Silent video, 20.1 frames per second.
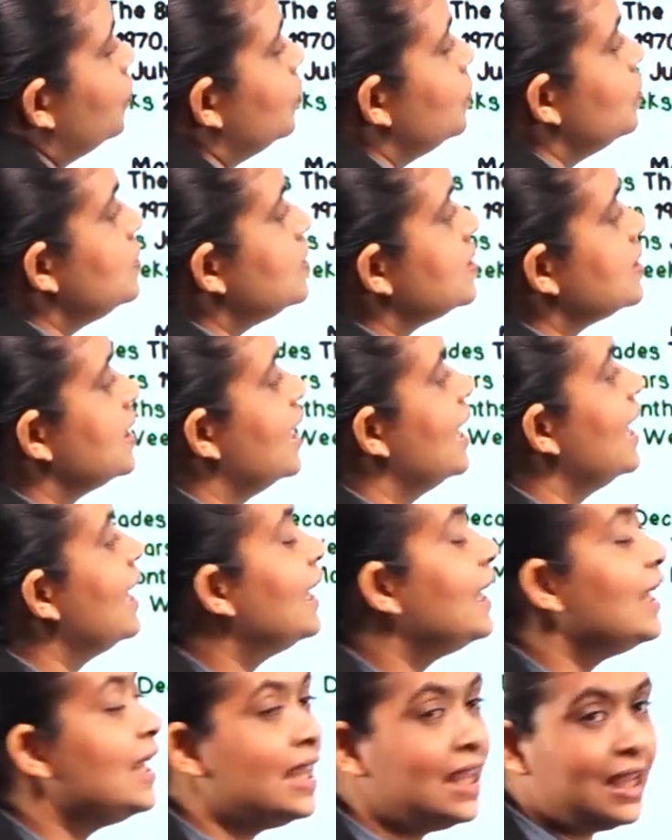use
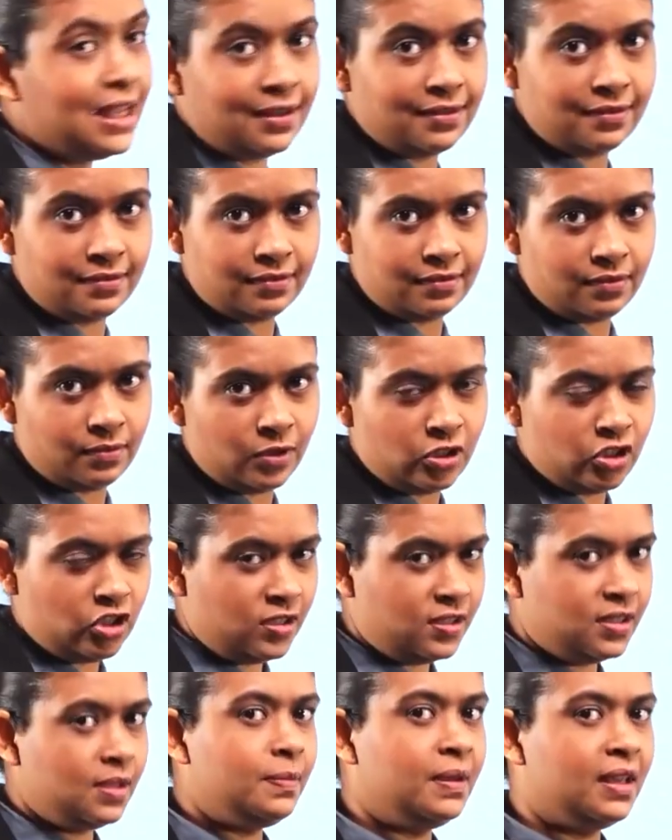in, which
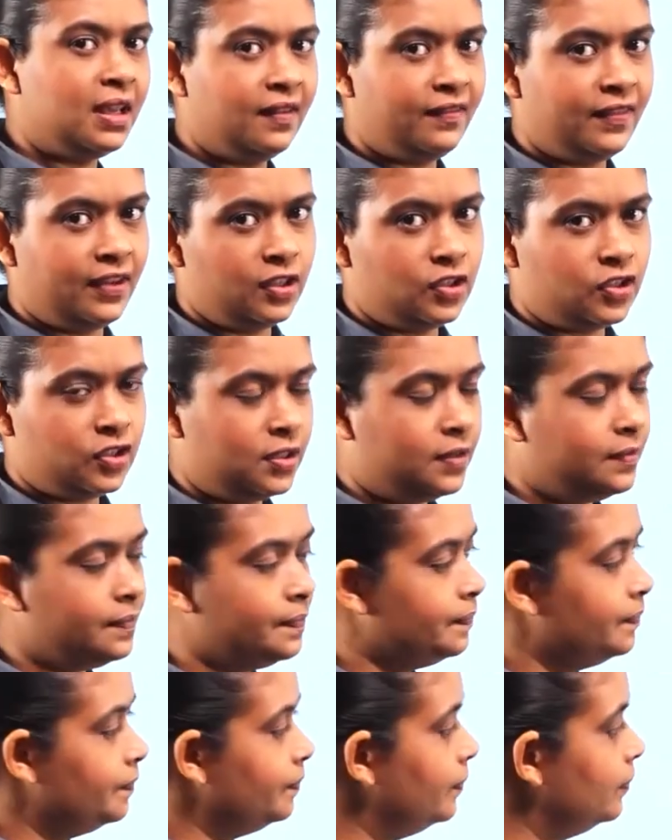is the bigger version.
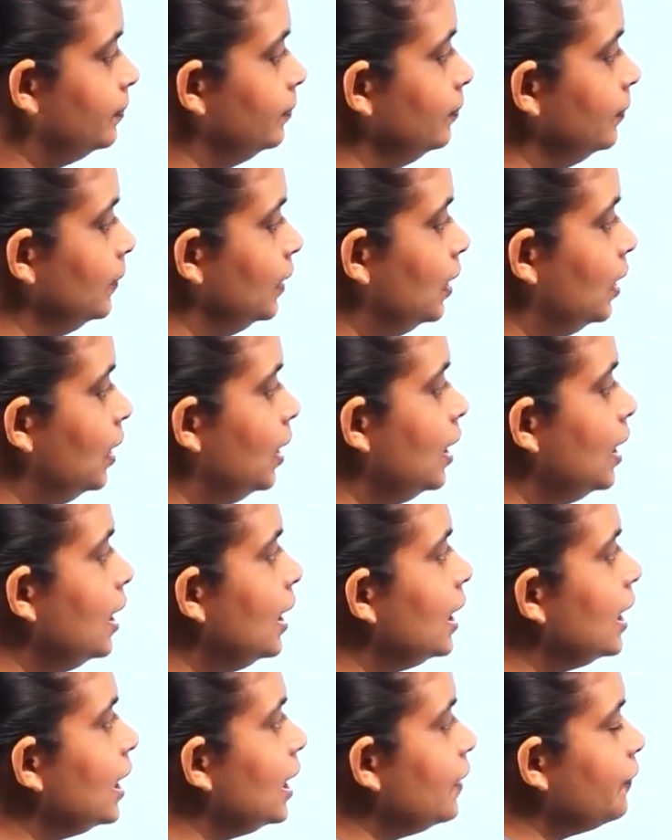
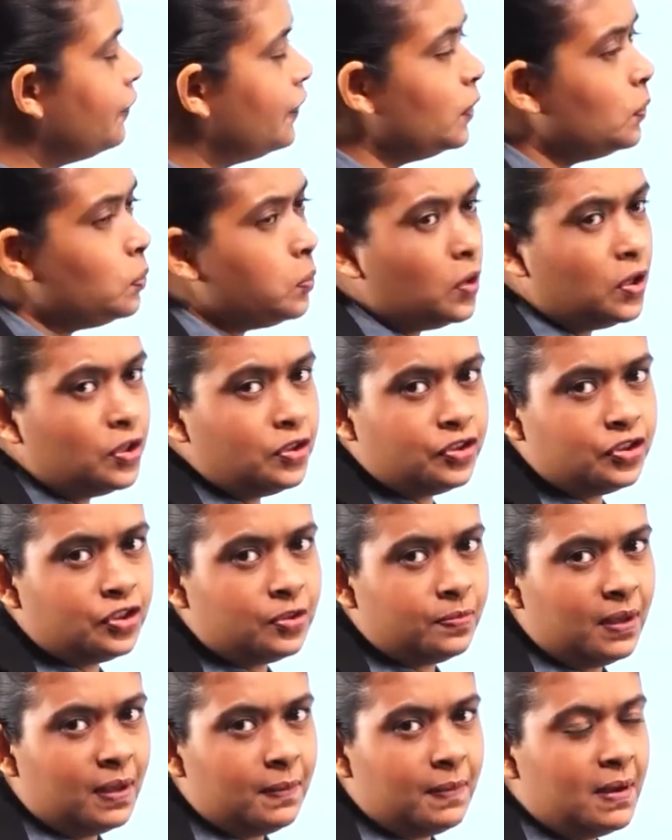If it wants
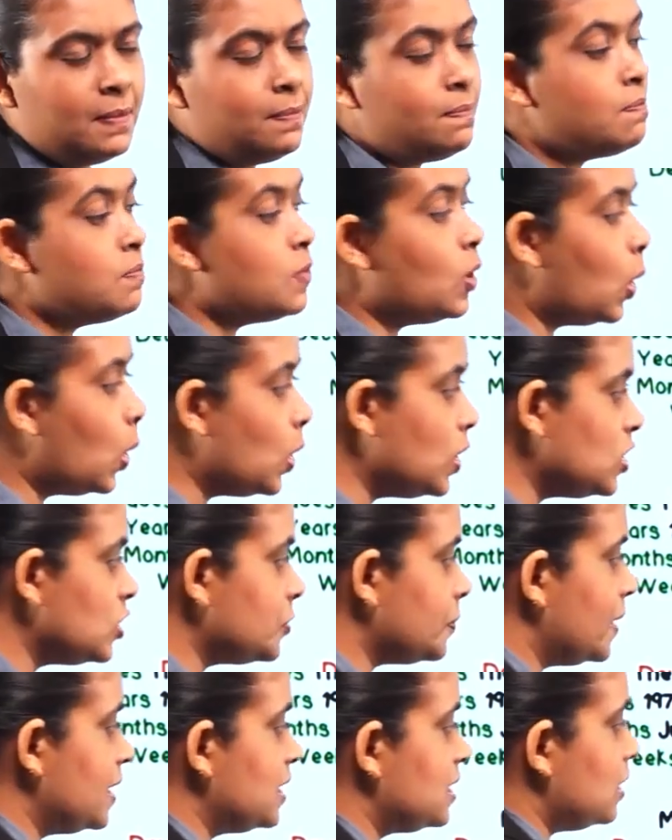to be a bit more
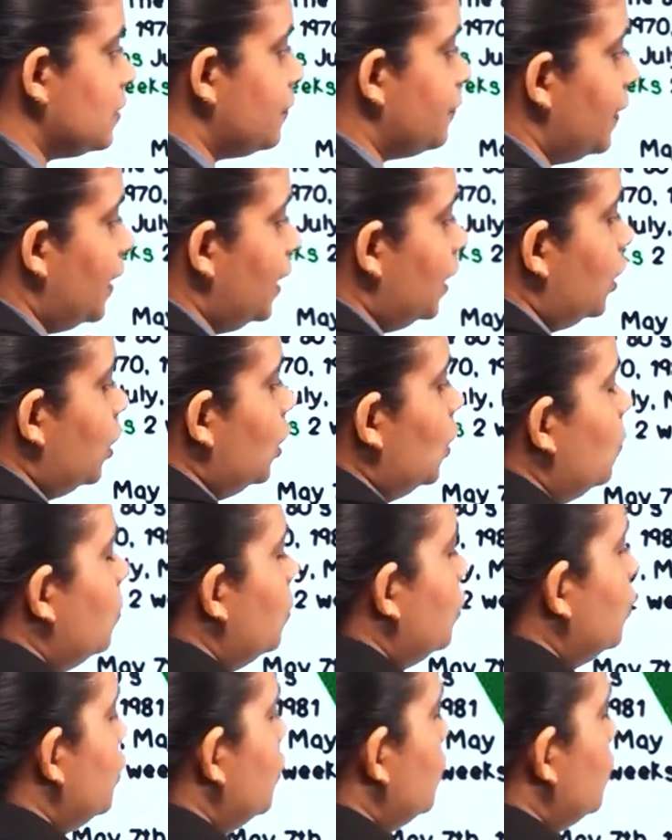specific, you would